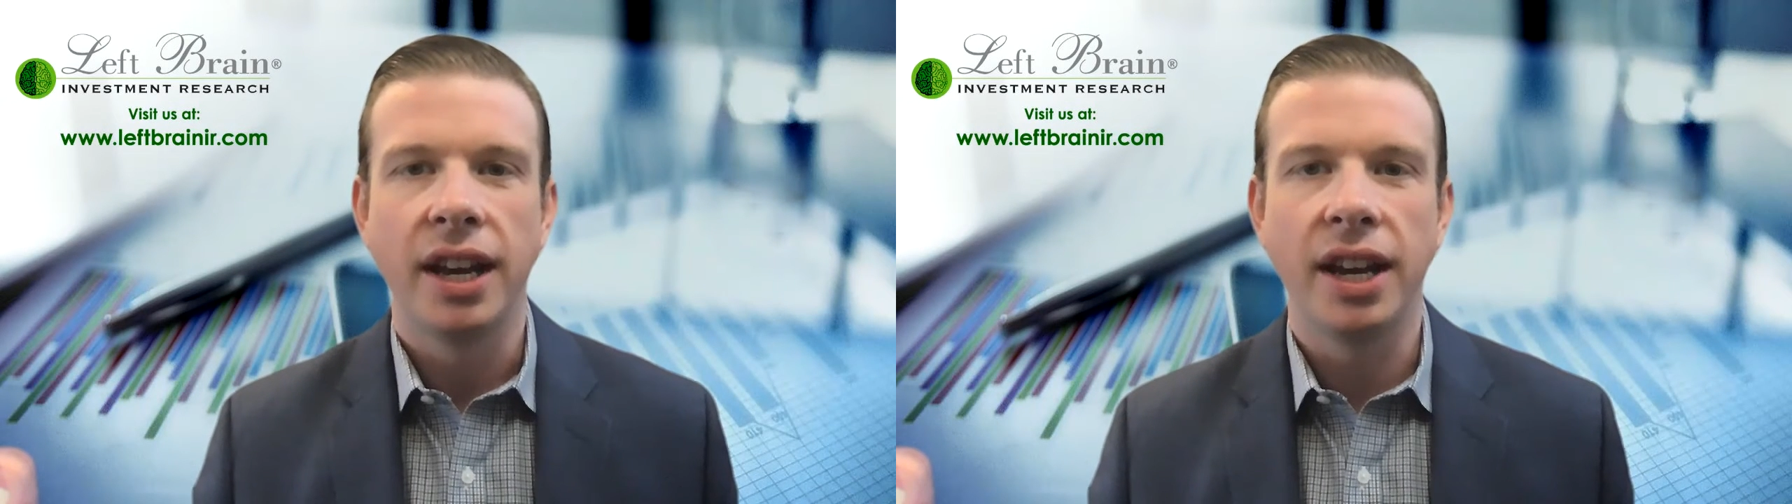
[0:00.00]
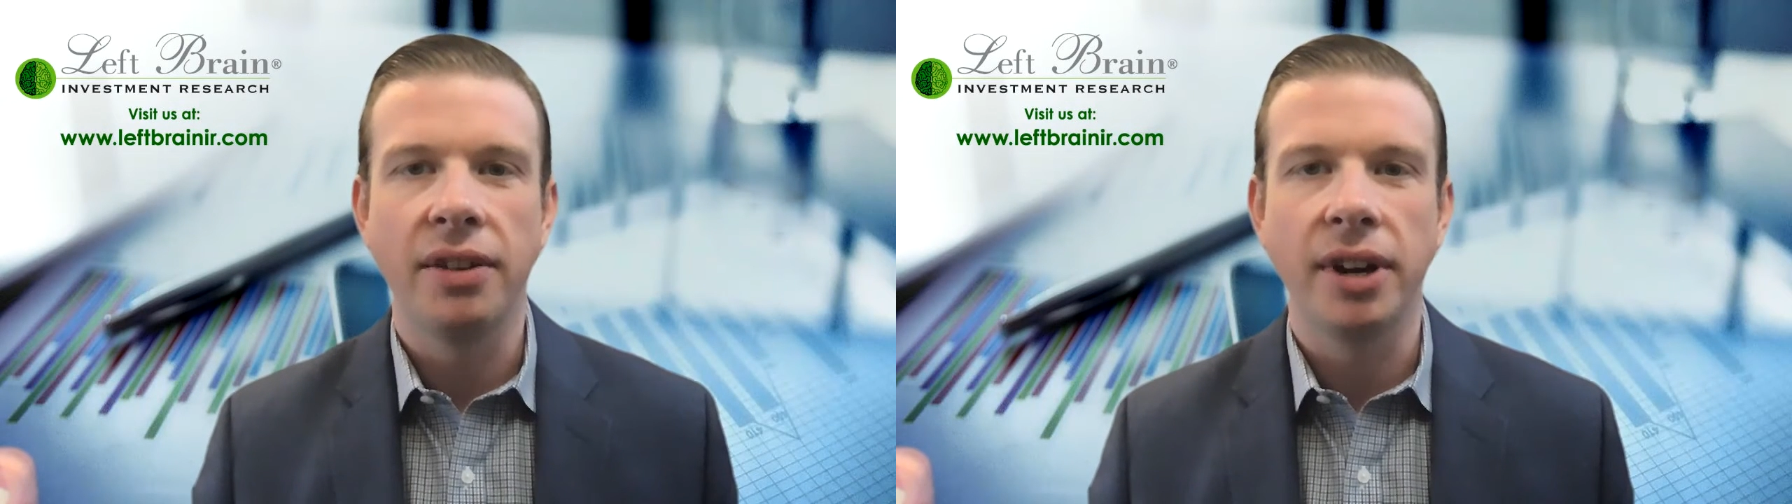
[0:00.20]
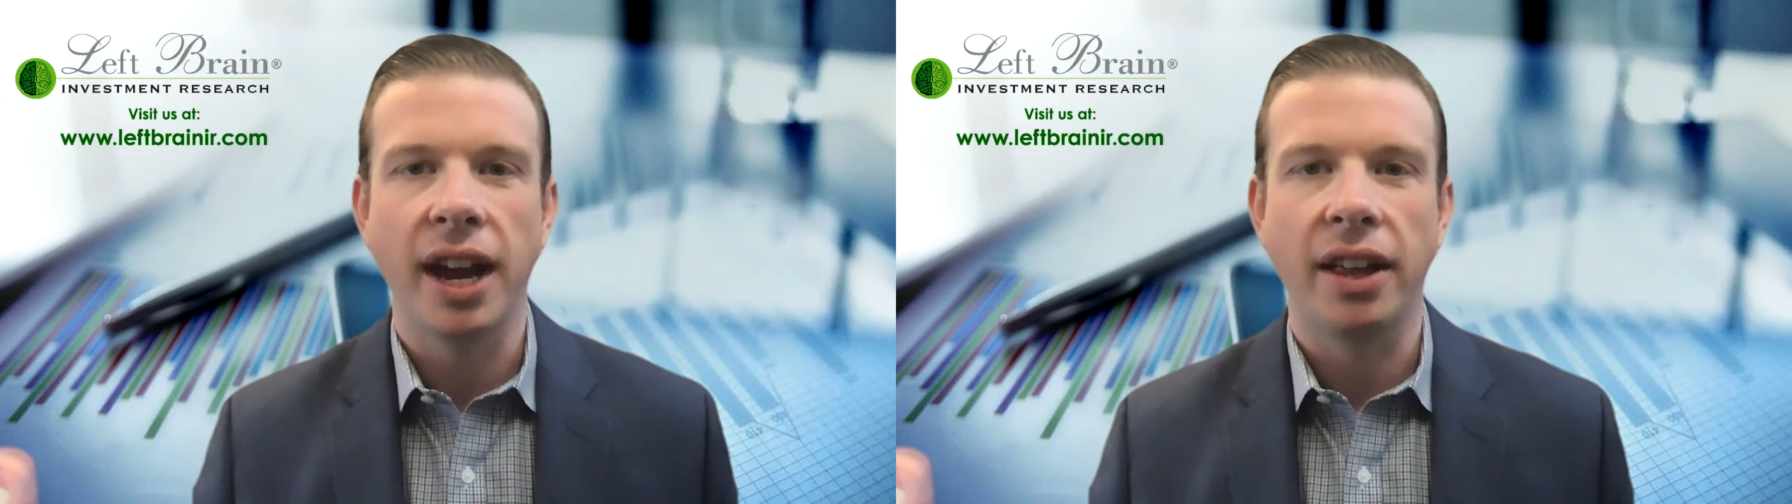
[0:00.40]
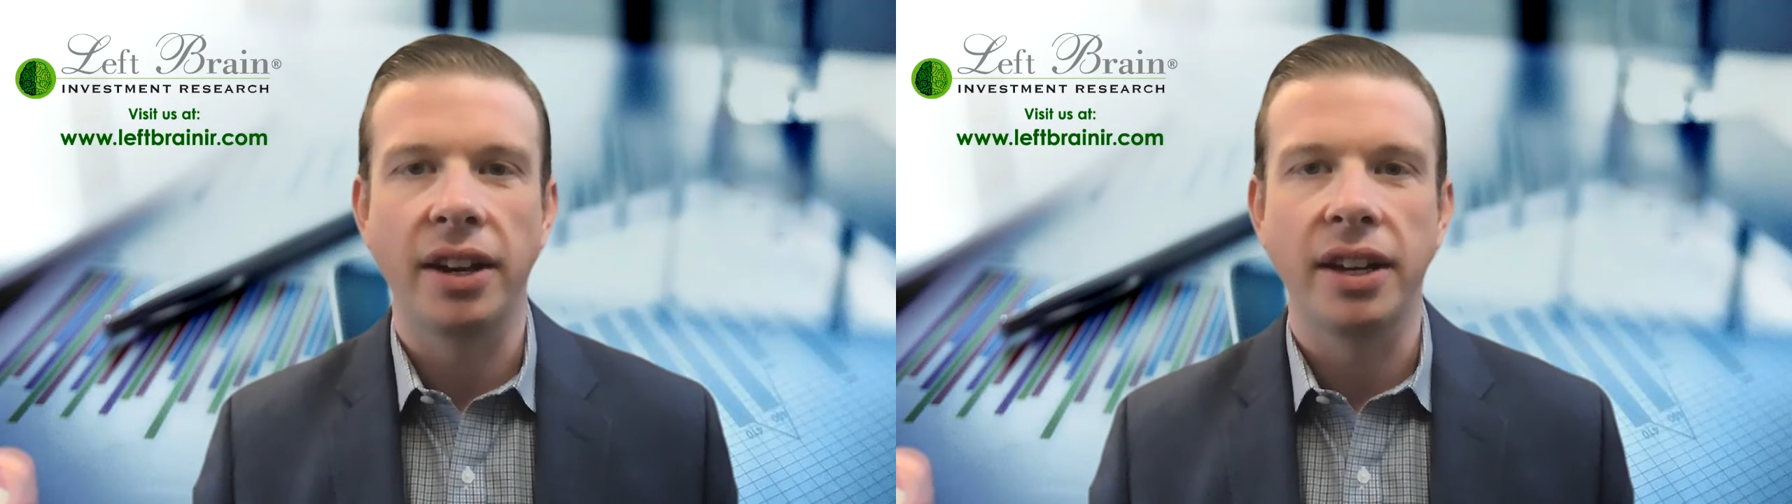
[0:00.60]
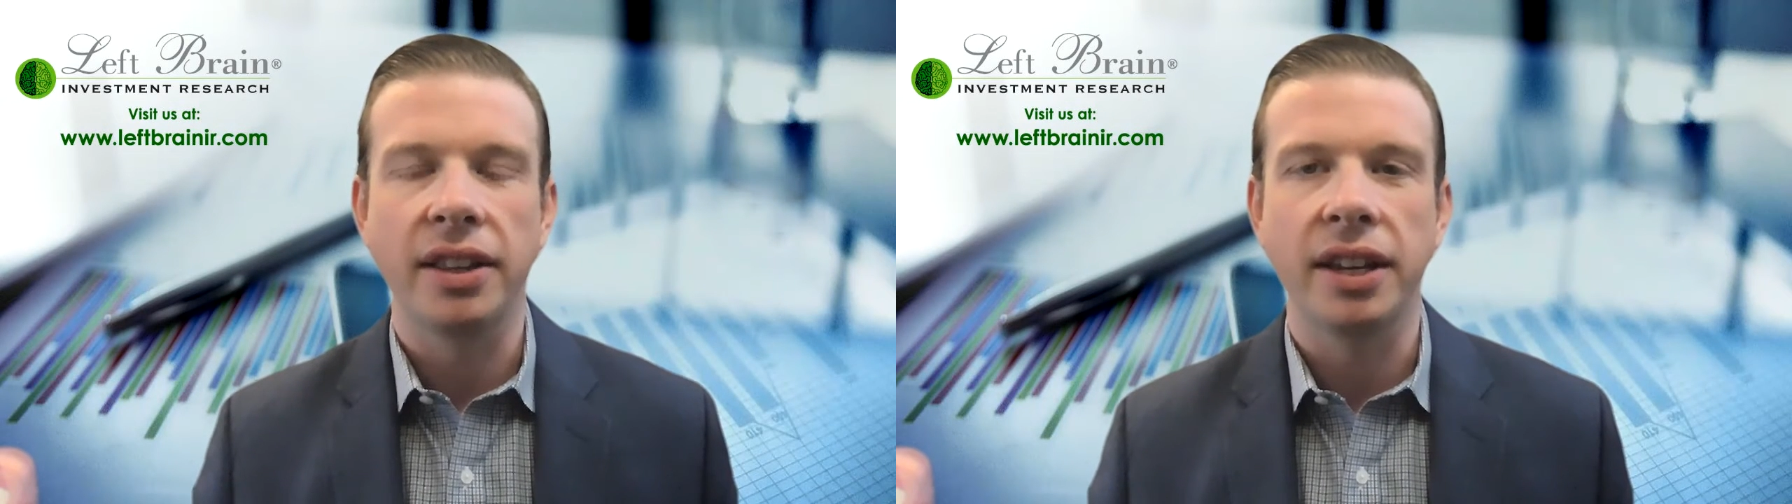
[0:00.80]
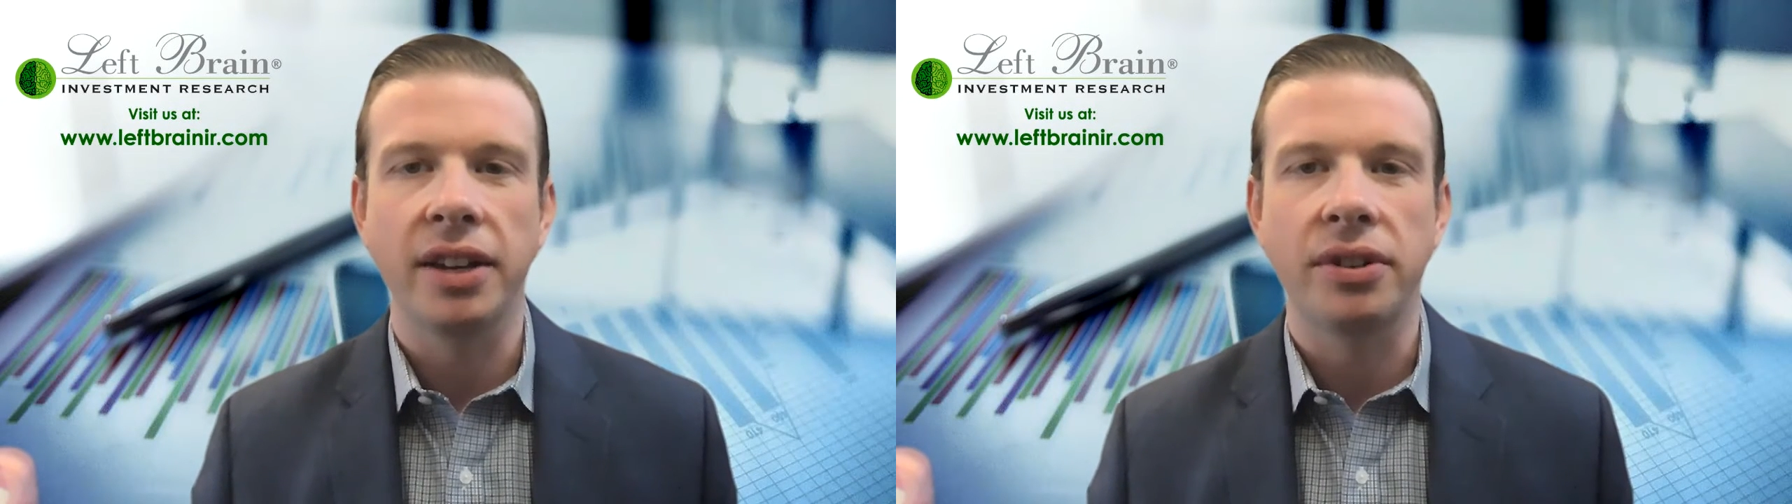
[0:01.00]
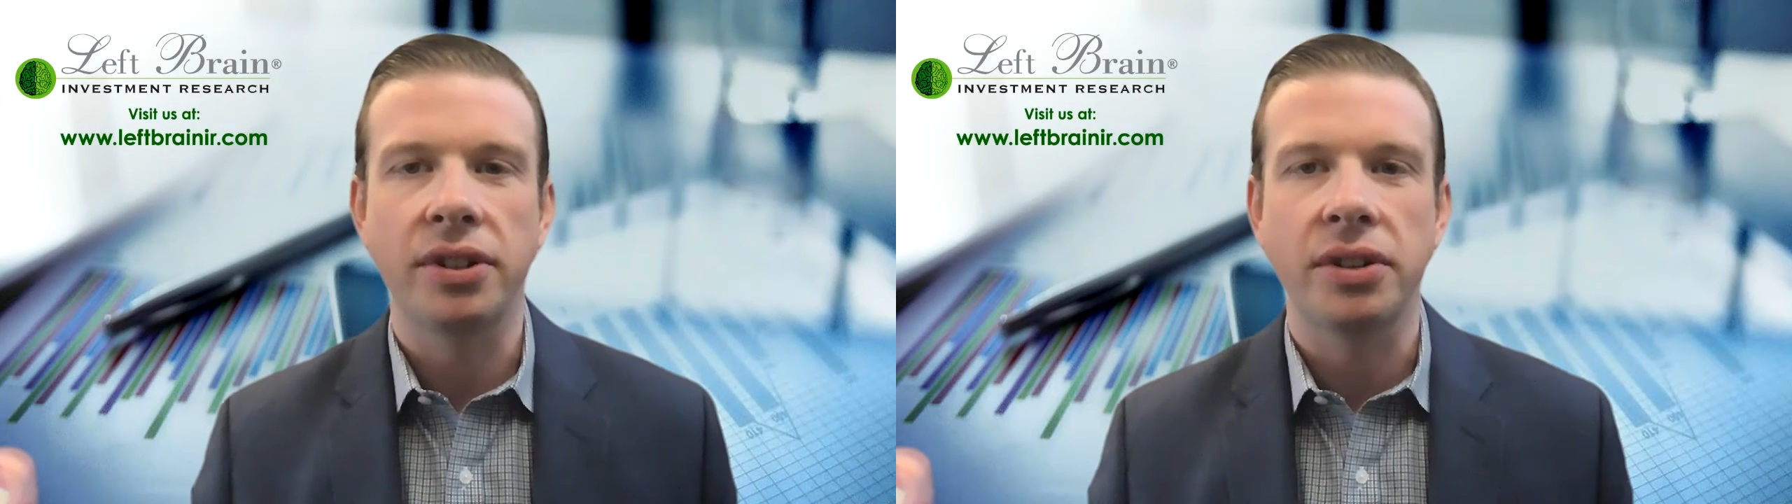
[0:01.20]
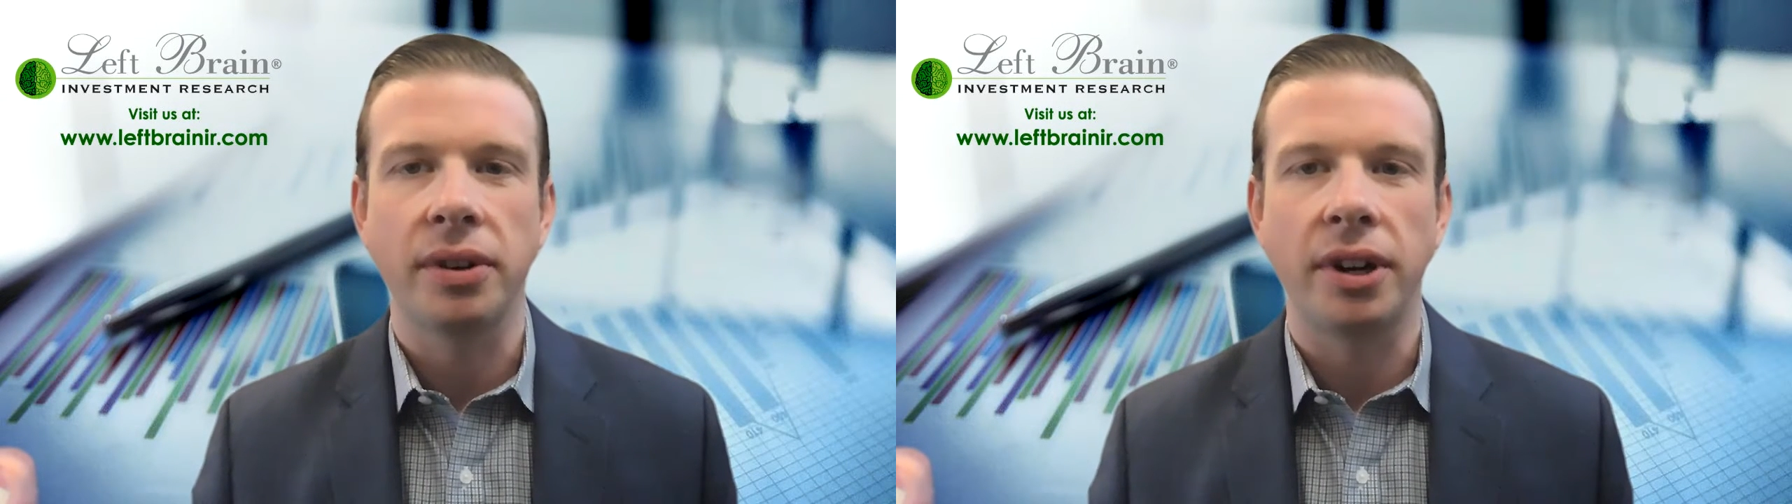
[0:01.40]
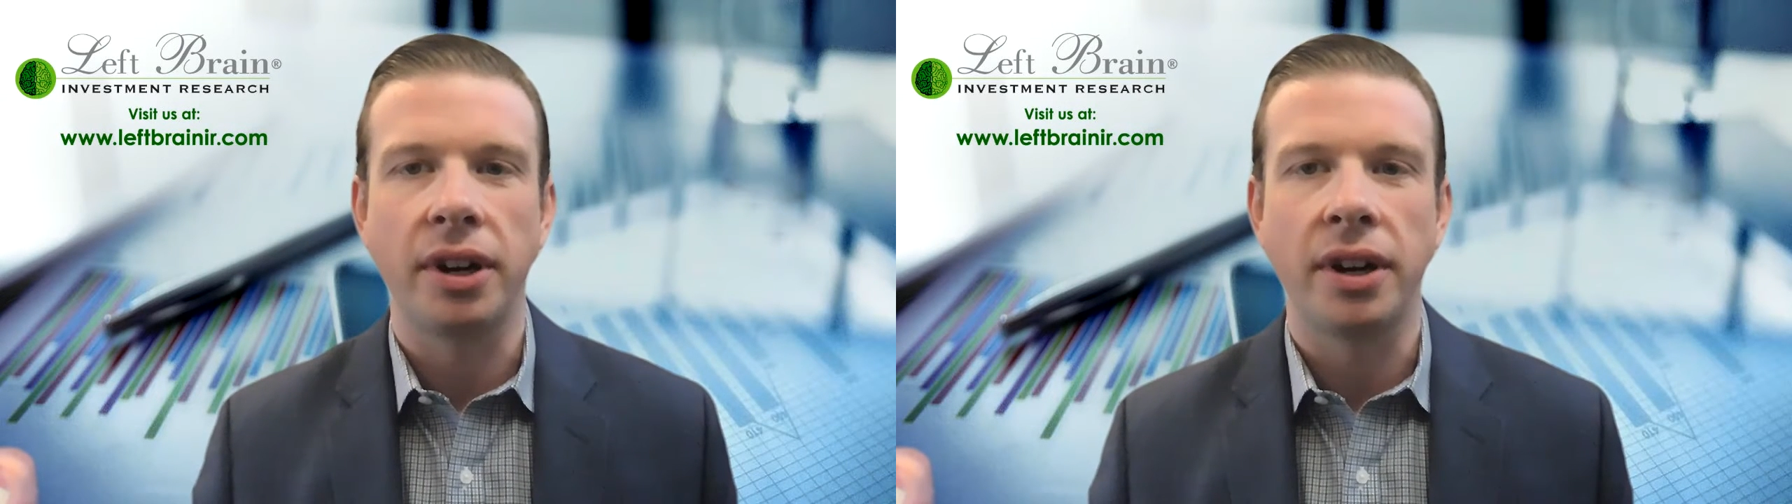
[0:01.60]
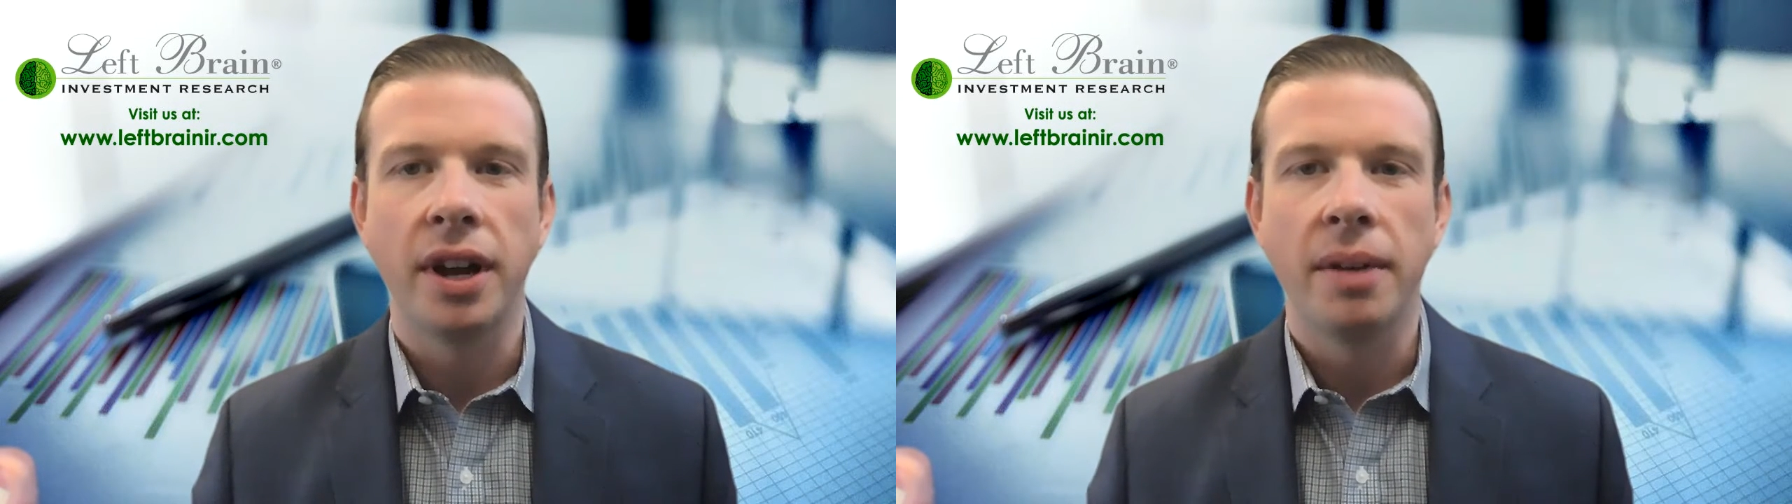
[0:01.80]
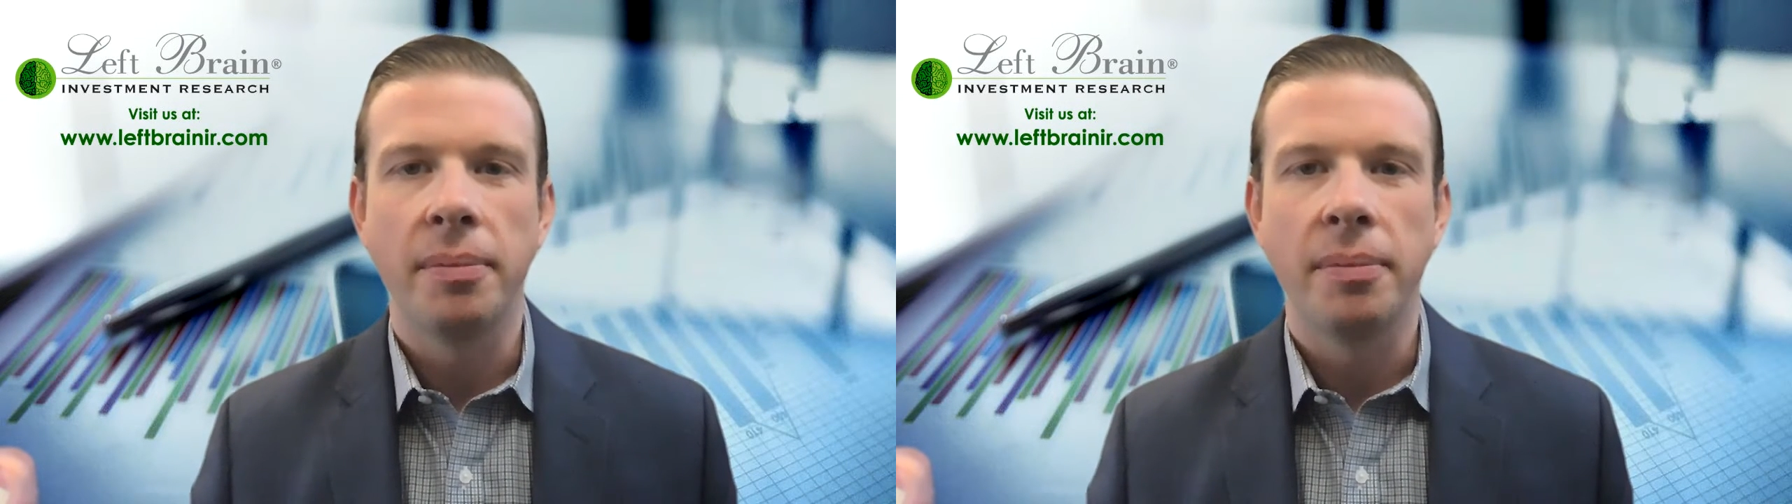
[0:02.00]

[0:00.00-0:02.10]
In reality, the interest you earn